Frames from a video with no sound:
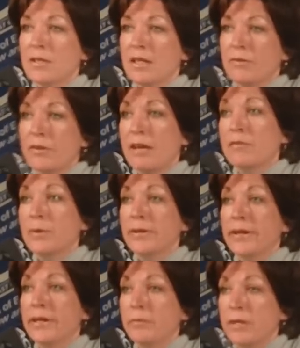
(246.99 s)
and then get the
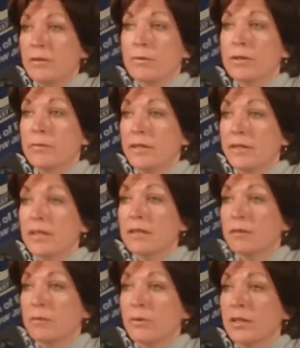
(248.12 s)
layup at the rim at the
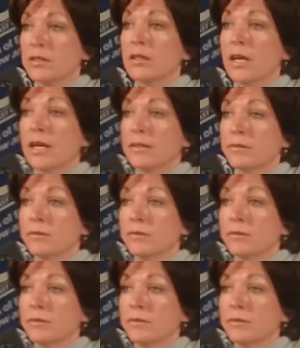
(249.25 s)
end of the press a lot.